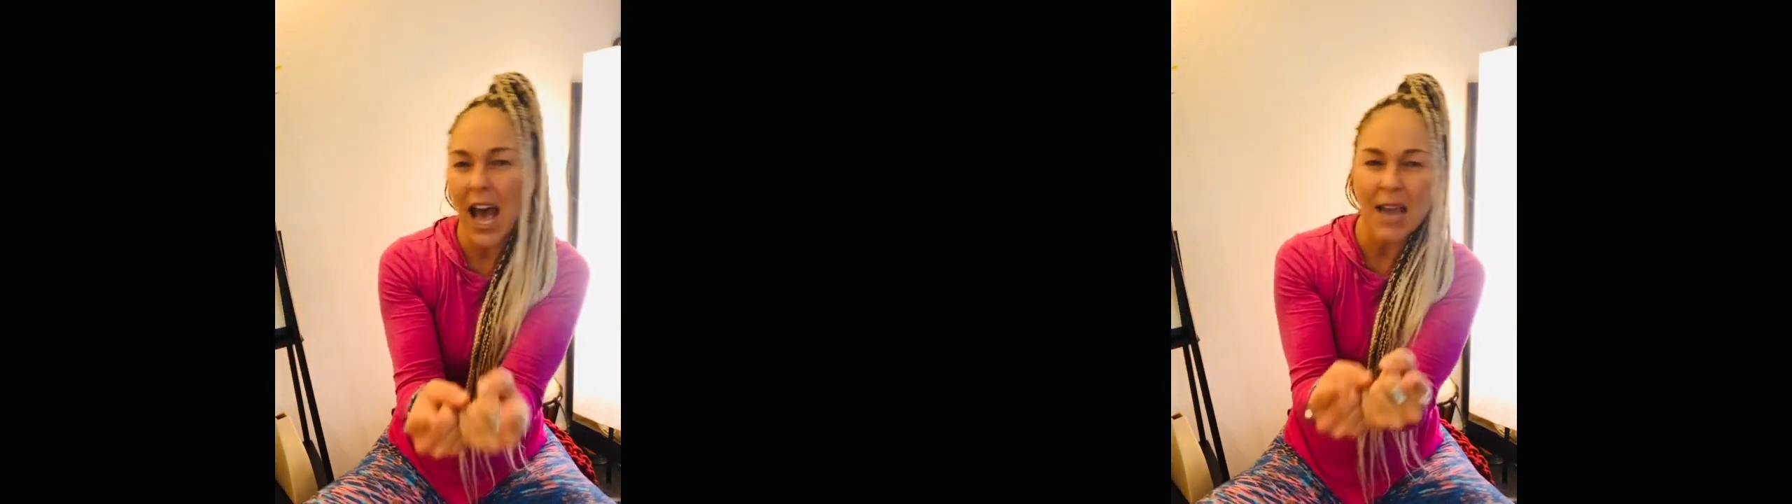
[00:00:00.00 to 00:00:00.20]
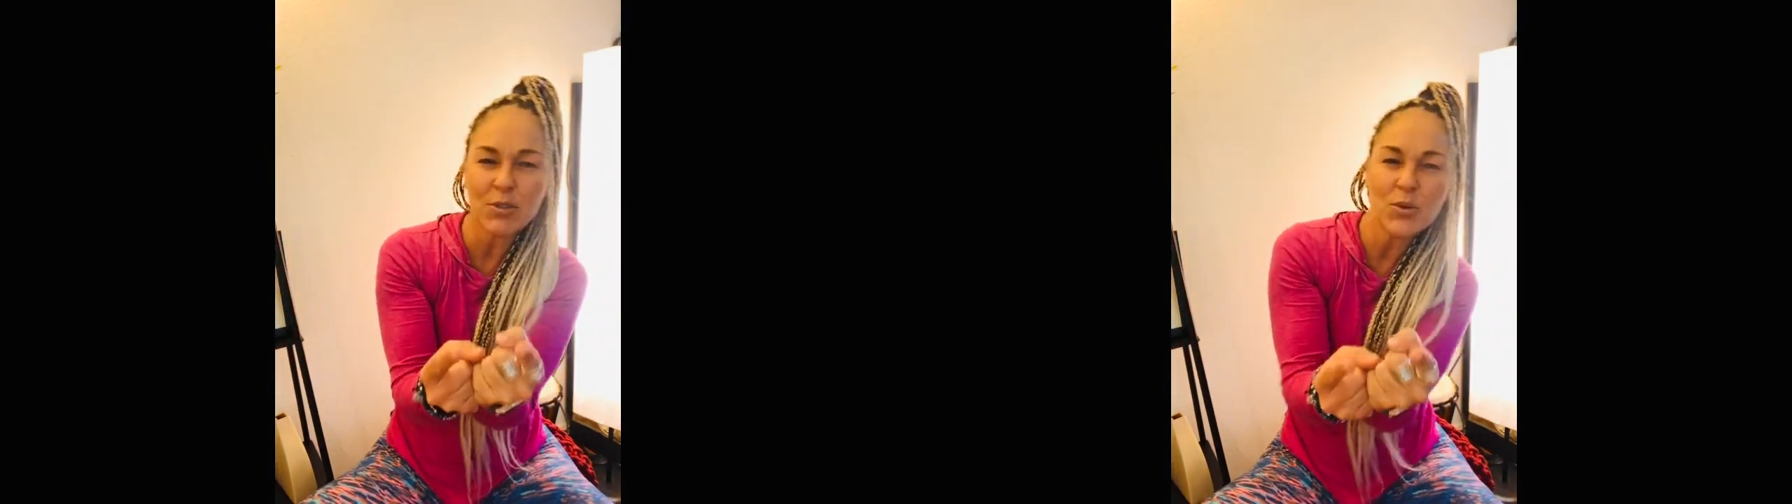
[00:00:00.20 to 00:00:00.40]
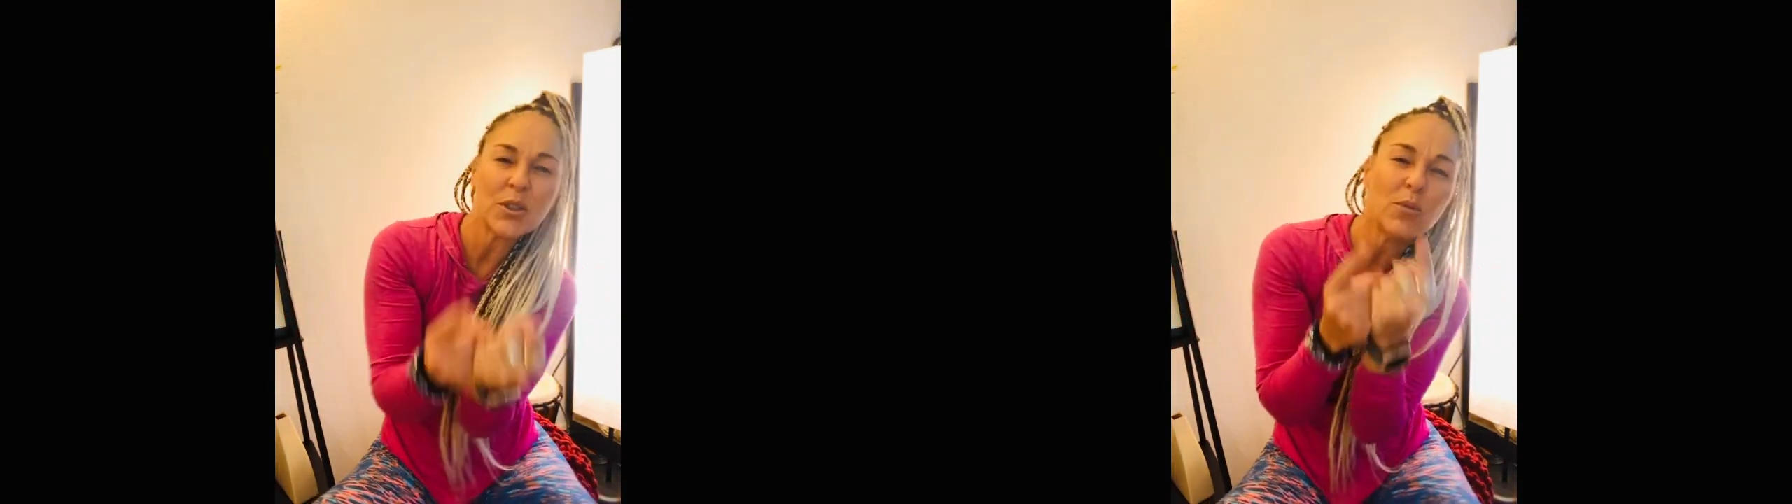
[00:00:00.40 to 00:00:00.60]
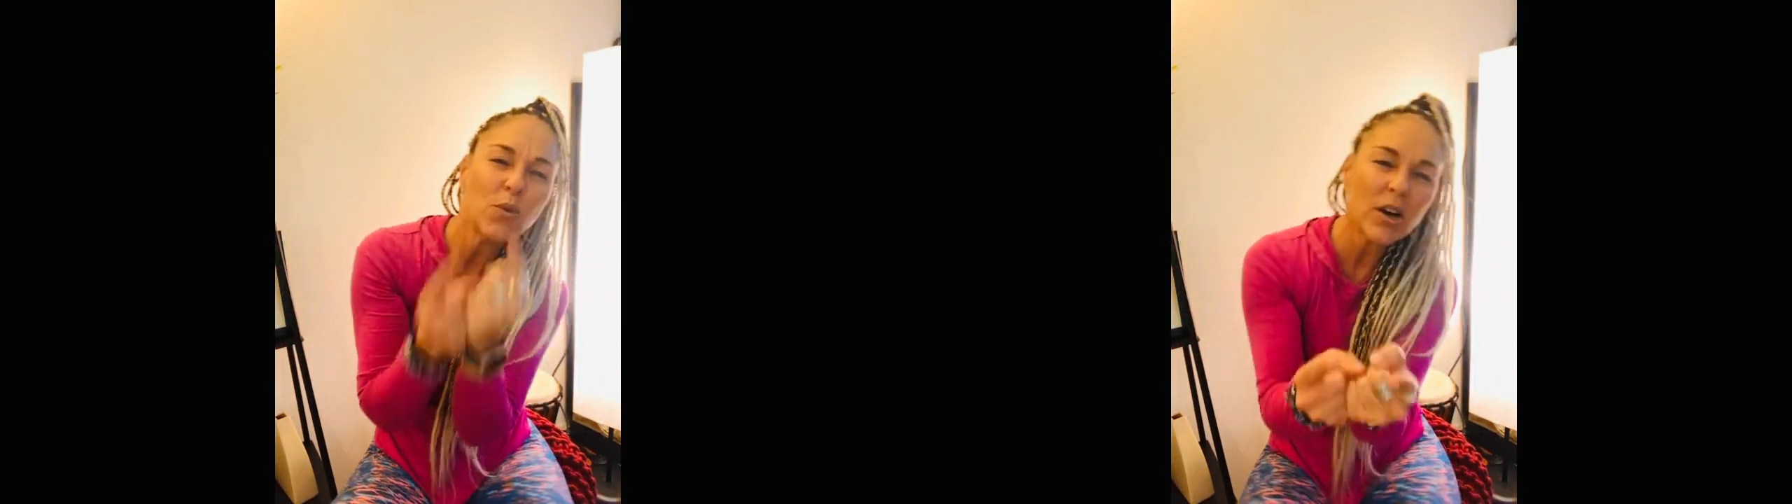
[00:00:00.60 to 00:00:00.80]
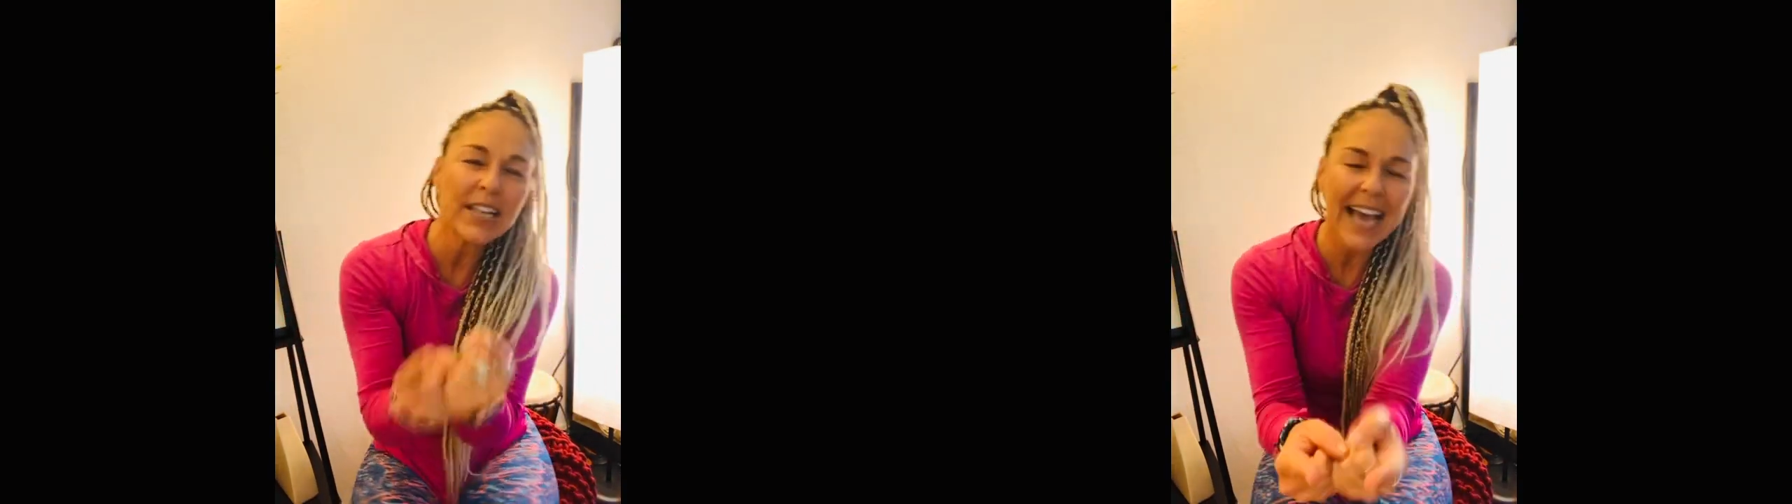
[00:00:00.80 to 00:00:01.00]
doing the
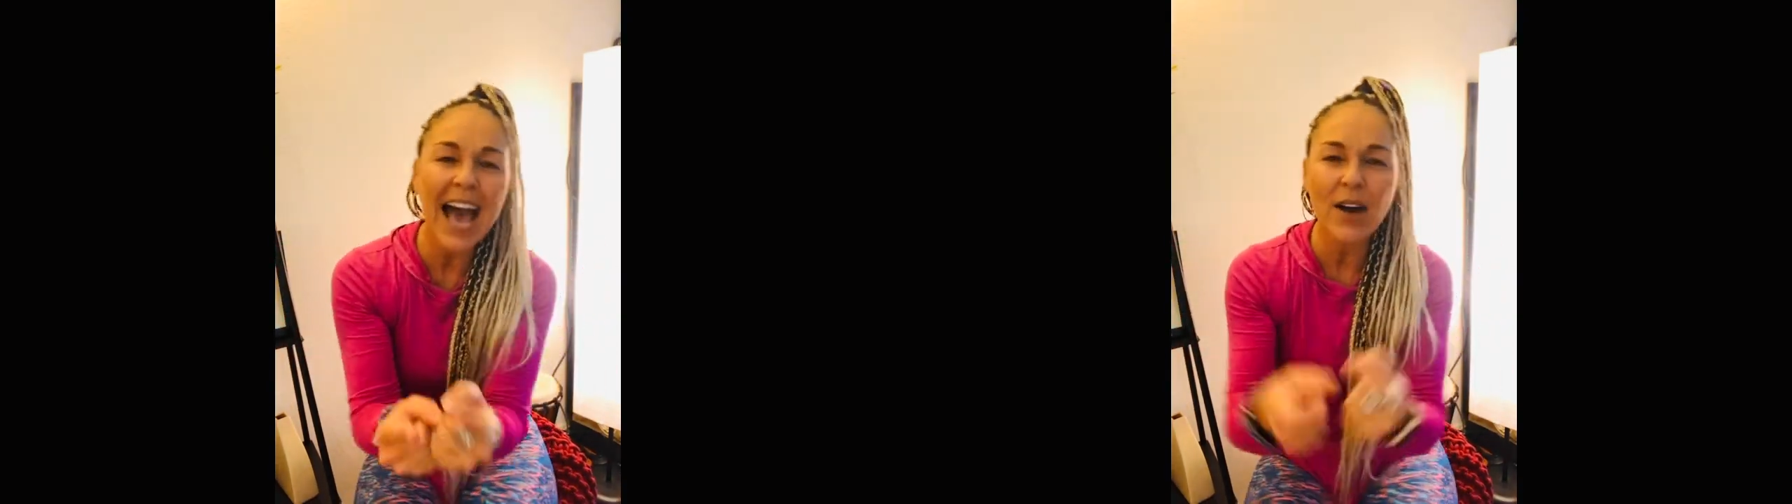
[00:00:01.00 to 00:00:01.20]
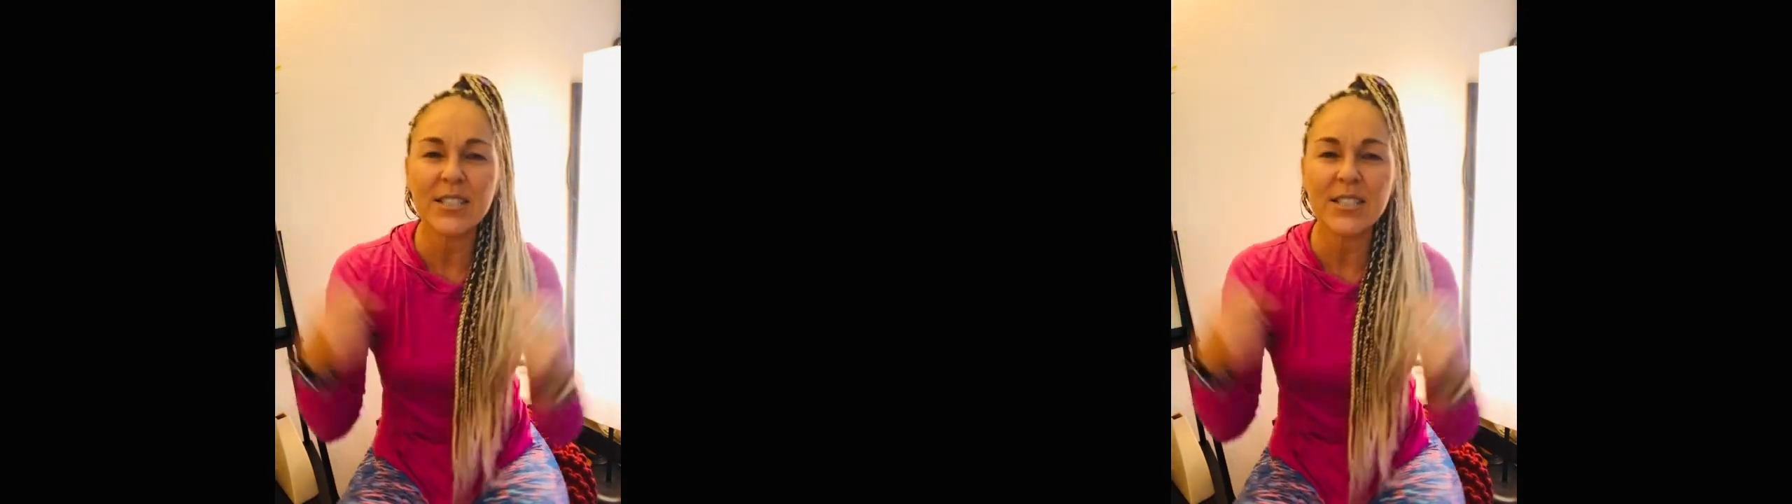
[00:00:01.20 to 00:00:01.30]
workout